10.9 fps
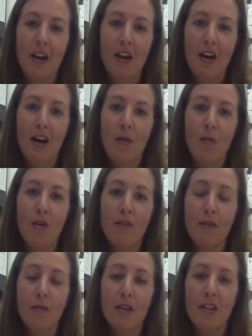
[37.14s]
One of
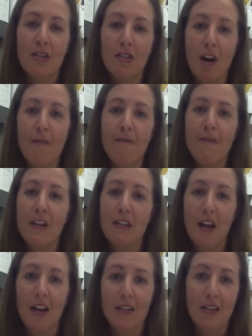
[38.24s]
them is our fixed
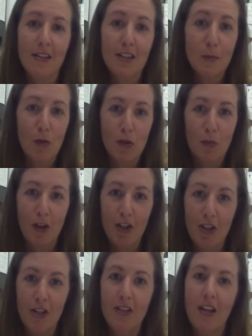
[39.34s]
asset disposal
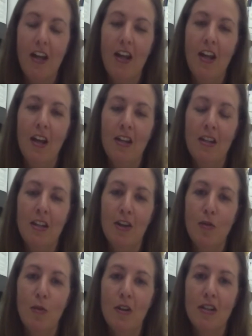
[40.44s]
project, and the
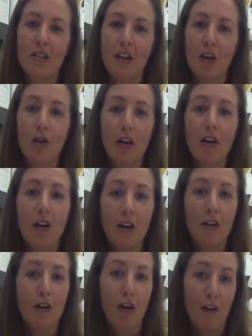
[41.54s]
other one is a credit
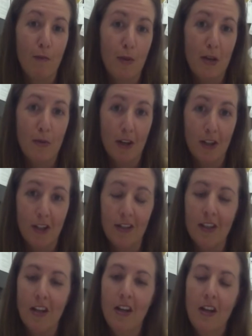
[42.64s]
card RFP project.
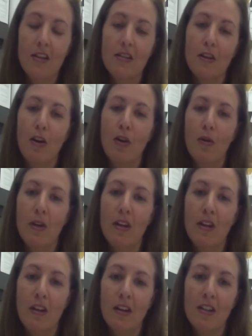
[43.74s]
So
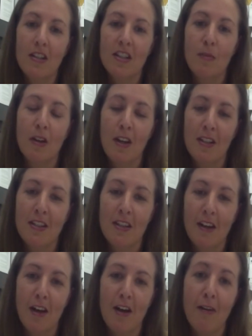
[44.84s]
he has spent
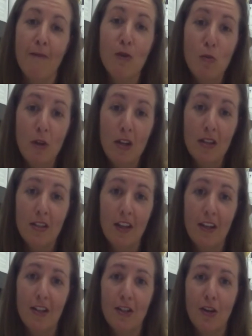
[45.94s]
a few weeks
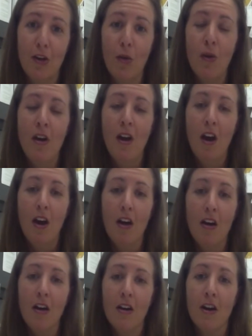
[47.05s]
getting to know
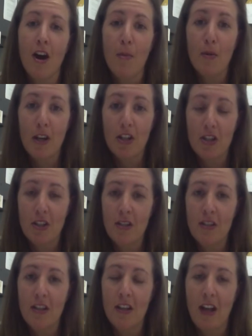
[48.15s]
our
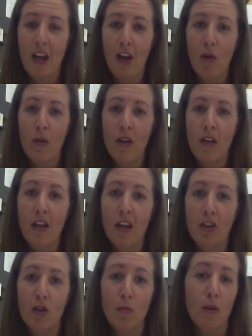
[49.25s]
operations and how we
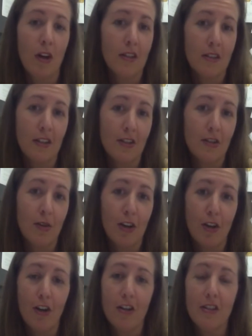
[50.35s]
process credit
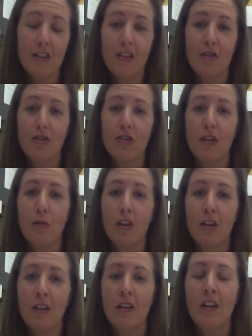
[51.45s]
cards here so that we
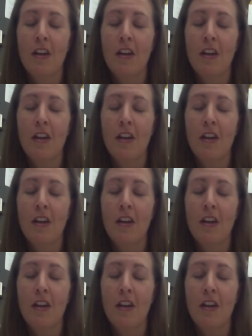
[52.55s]
can